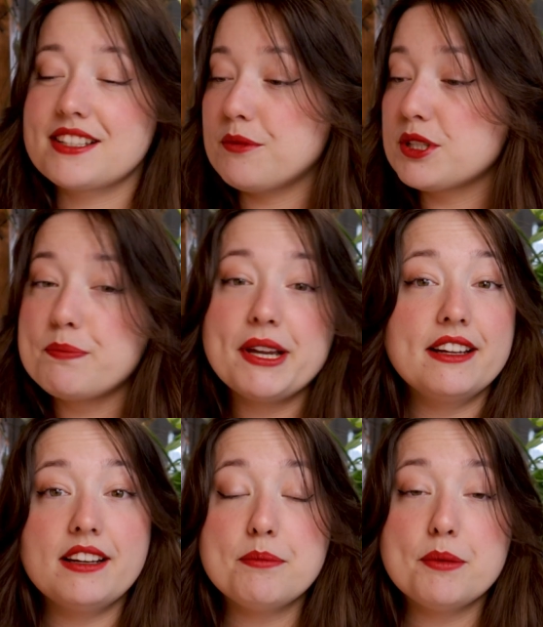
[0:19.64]
Someone's
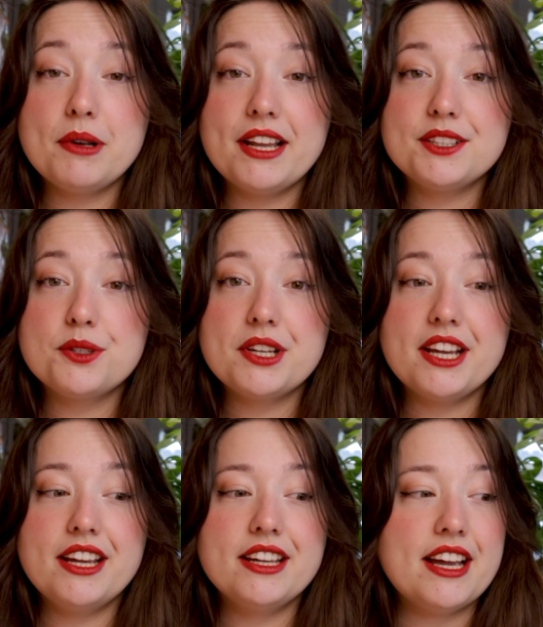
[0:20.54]
picking up a plant
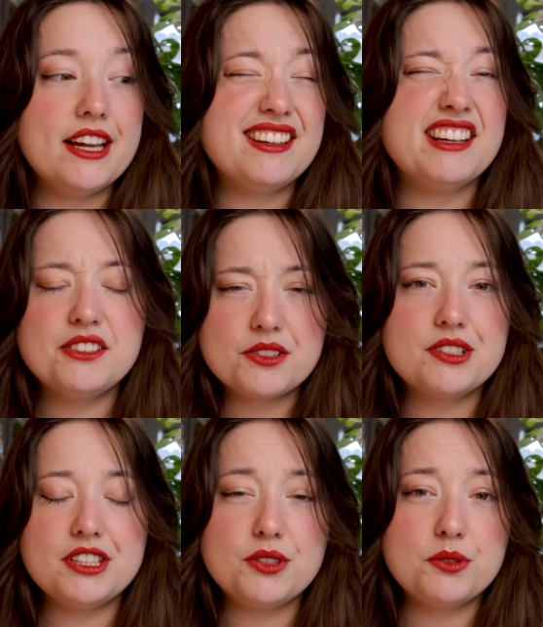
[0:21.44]
today and I also
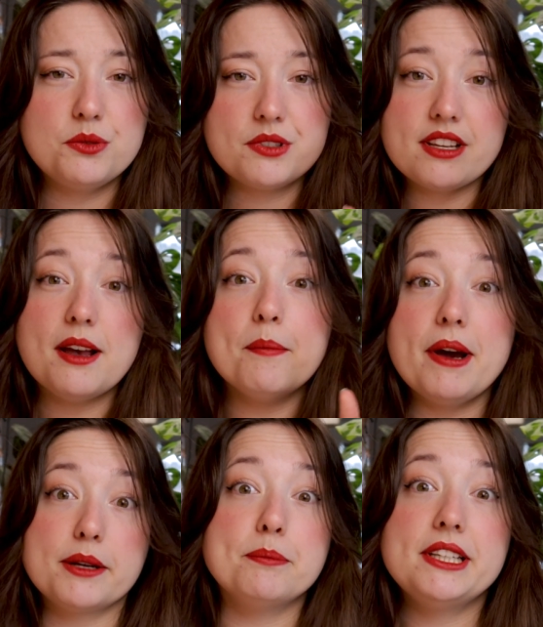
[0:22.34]
need to do some
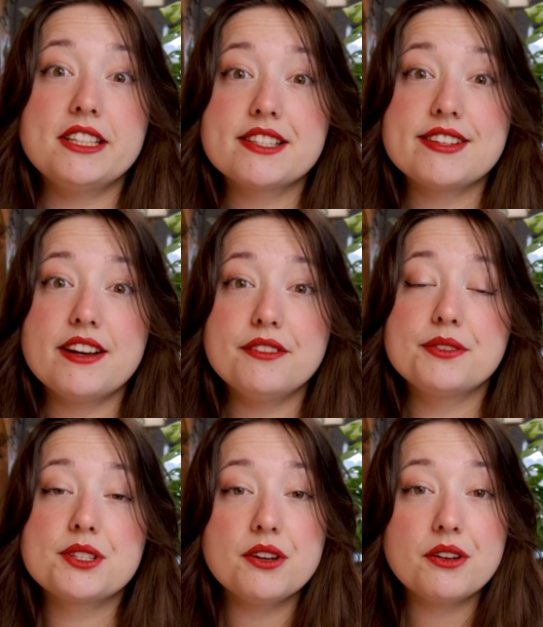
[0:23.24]
admin
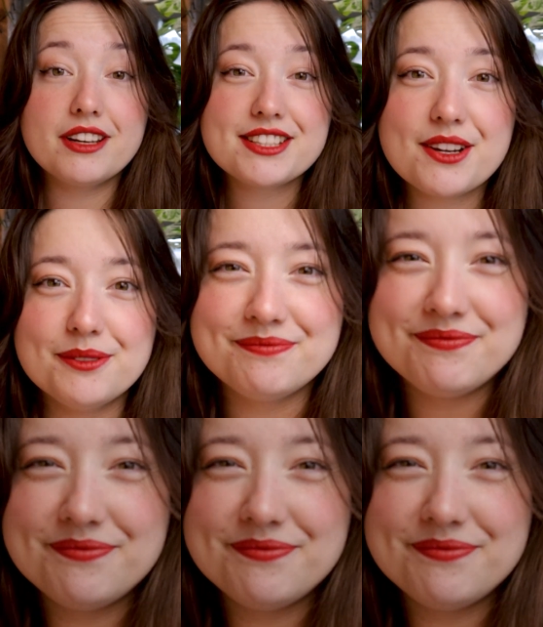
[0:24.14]
stuff, so let's go.